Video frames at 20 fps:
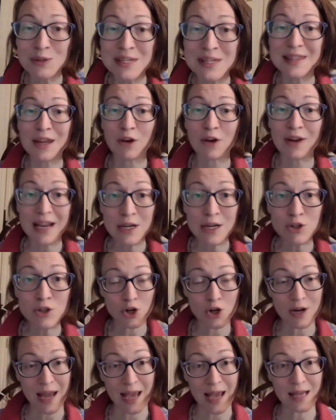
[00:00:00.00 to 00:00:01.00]
using their
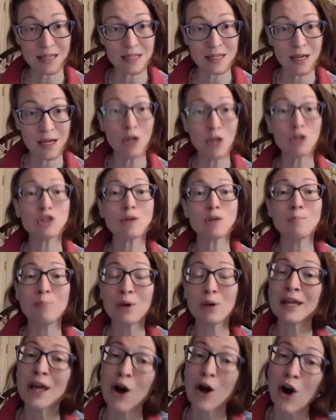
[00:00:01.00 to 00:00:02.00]
internet to
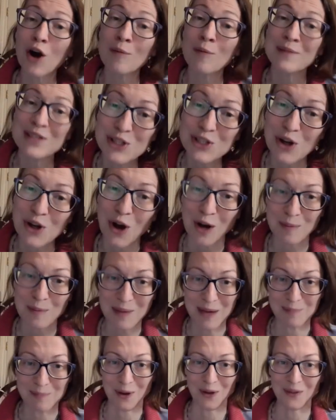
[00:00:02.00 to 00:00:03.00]
bully, harm, and
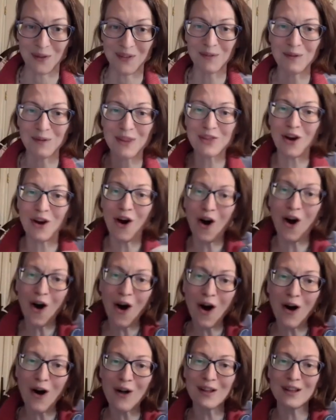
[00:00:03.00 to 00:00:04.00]
stalk people with
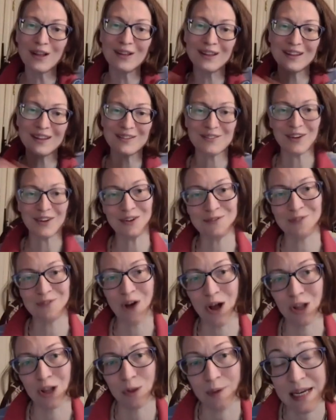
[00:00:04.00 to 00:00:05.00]
all of her
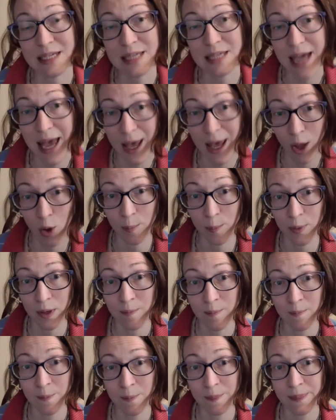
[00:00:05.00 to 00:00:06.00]
following to
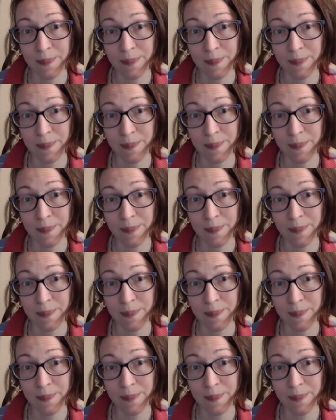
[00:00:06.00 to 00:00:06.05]
help.